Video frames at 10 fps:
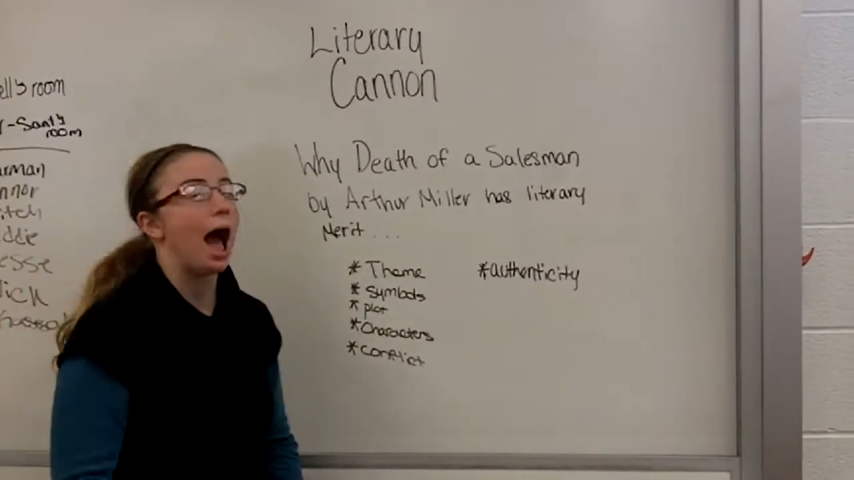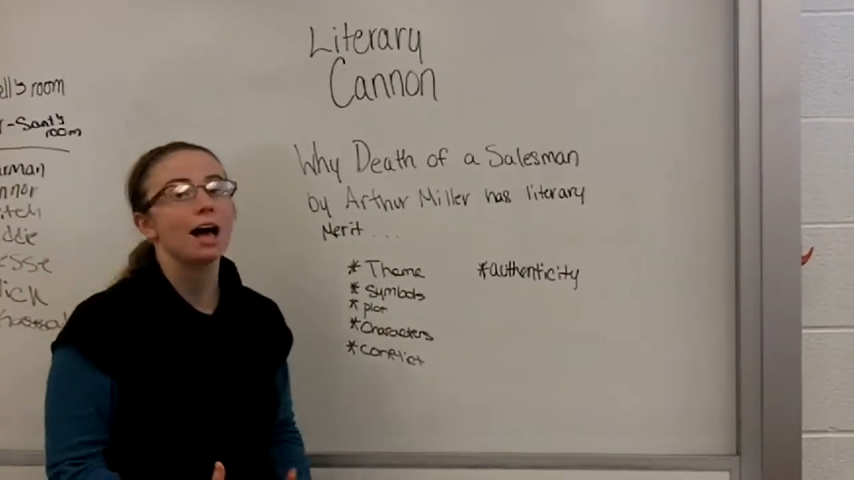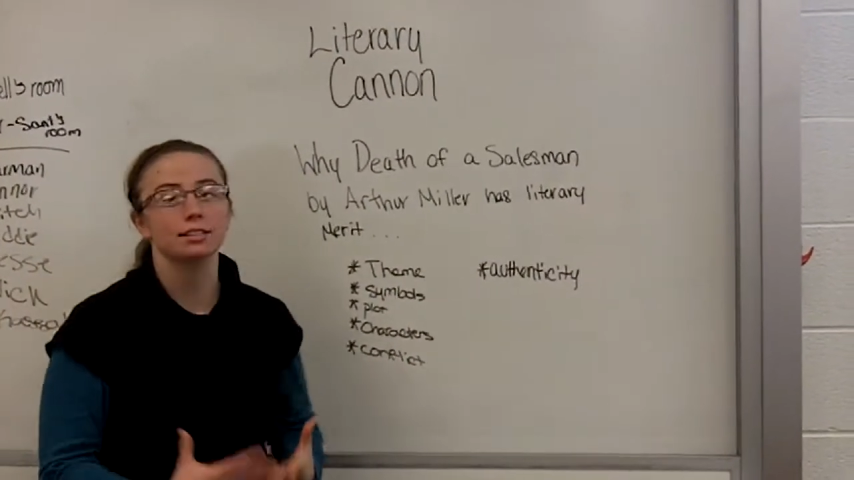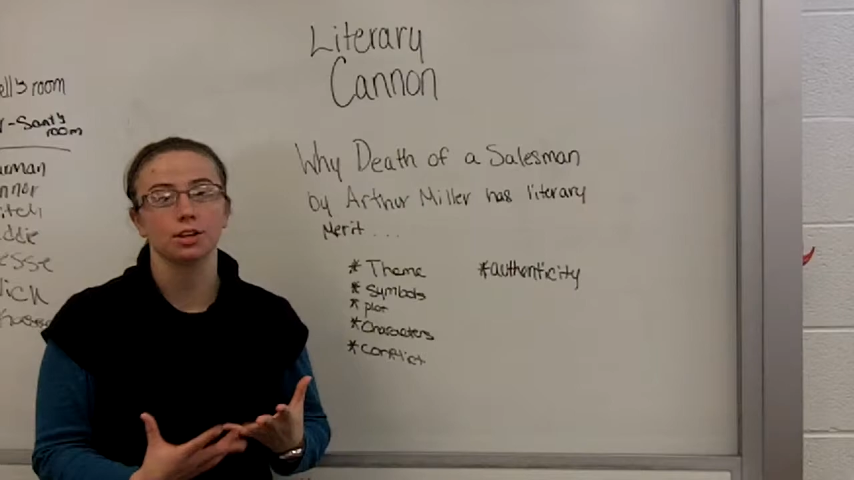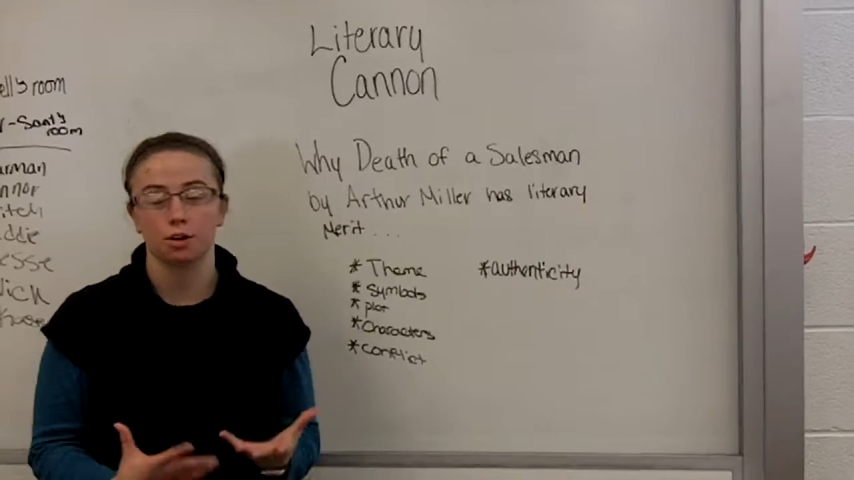
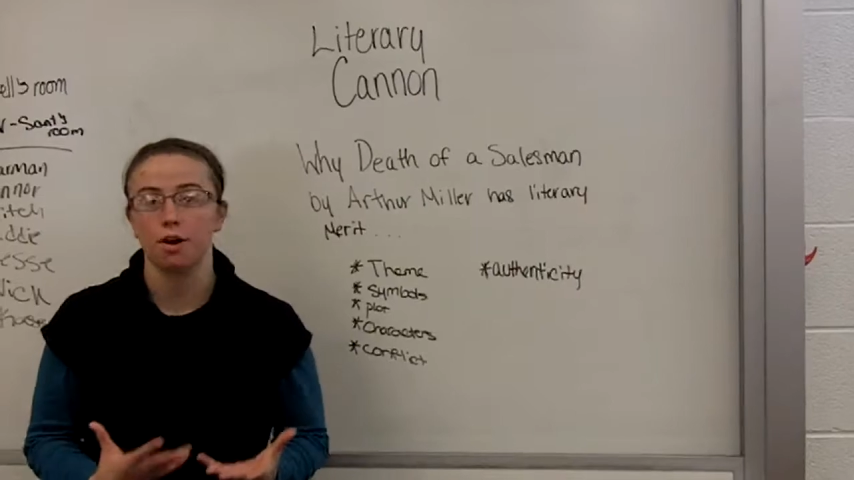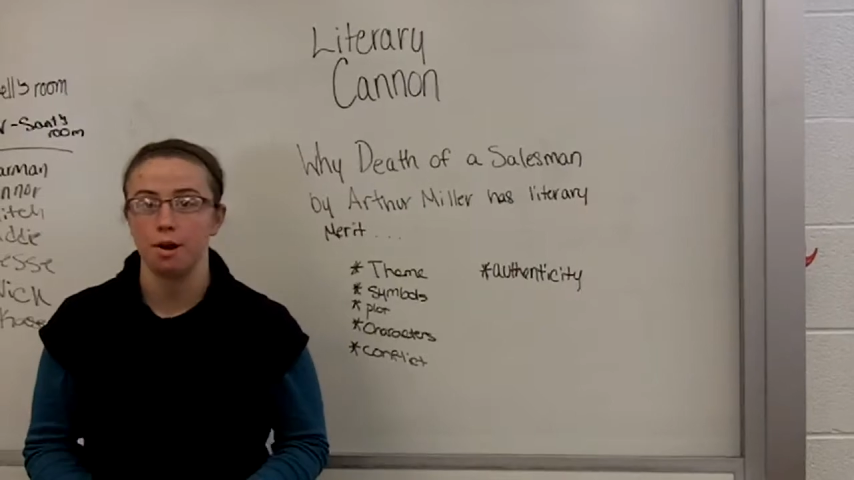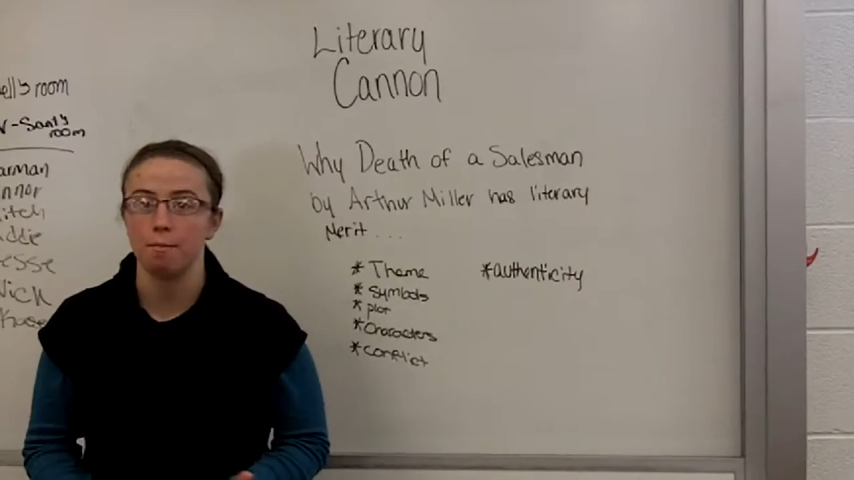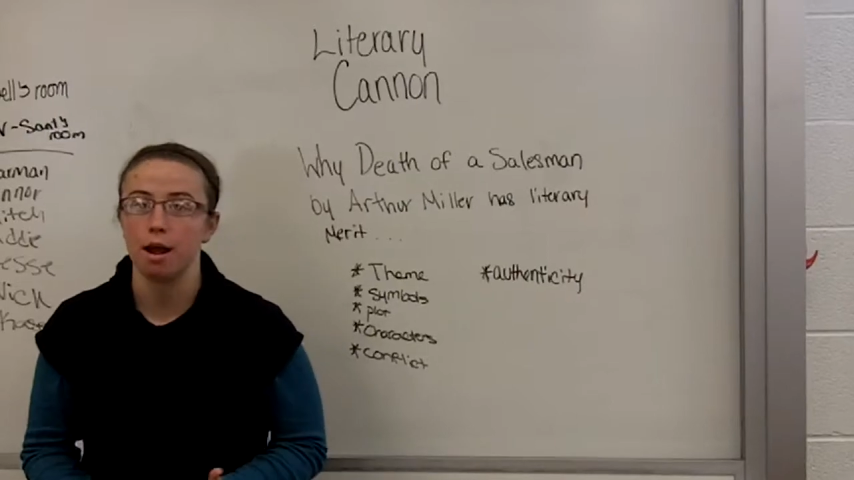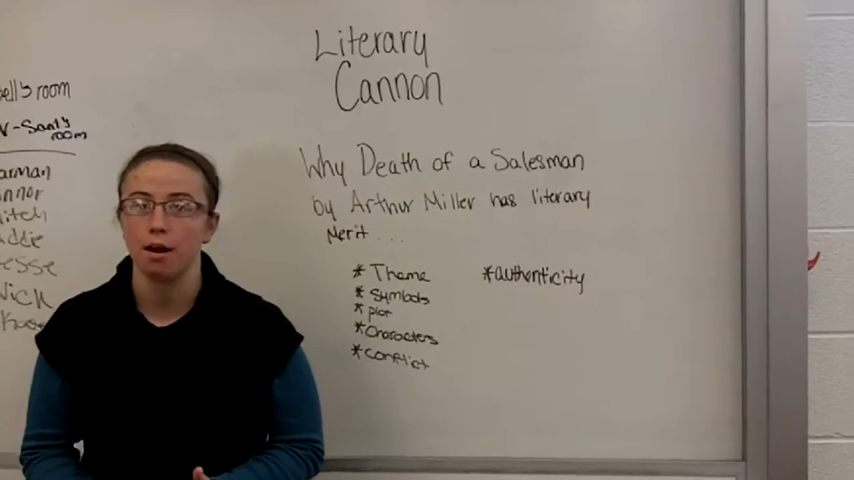has
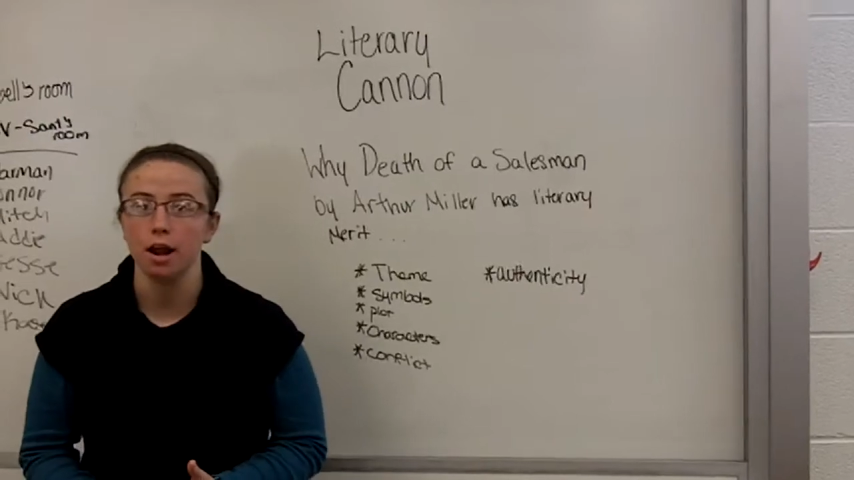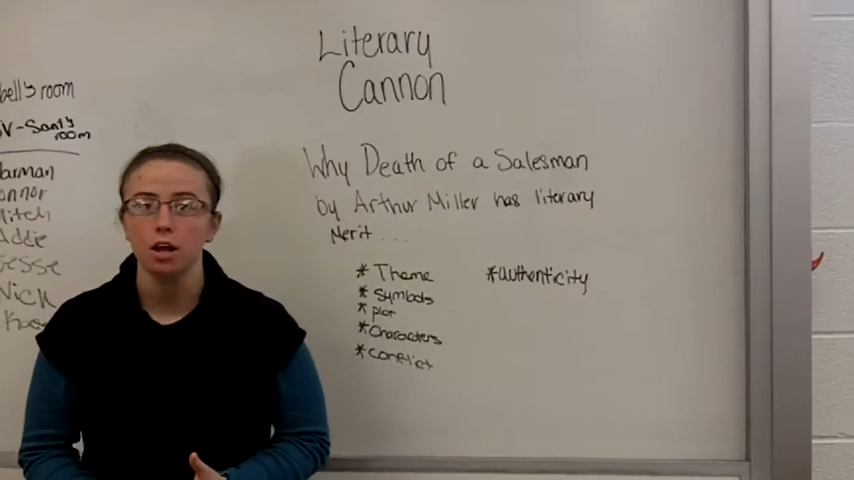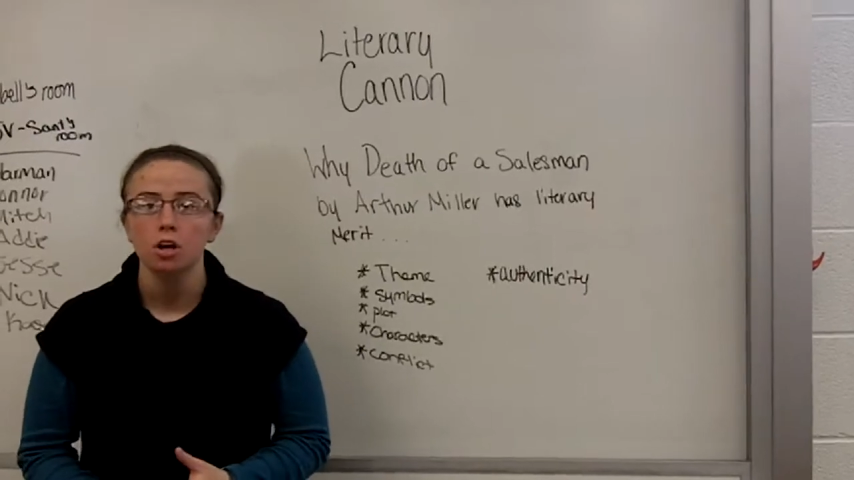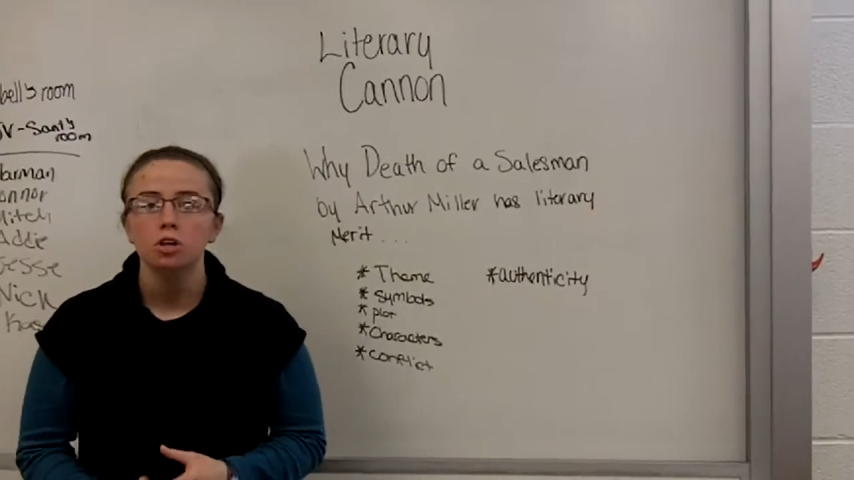literary merit.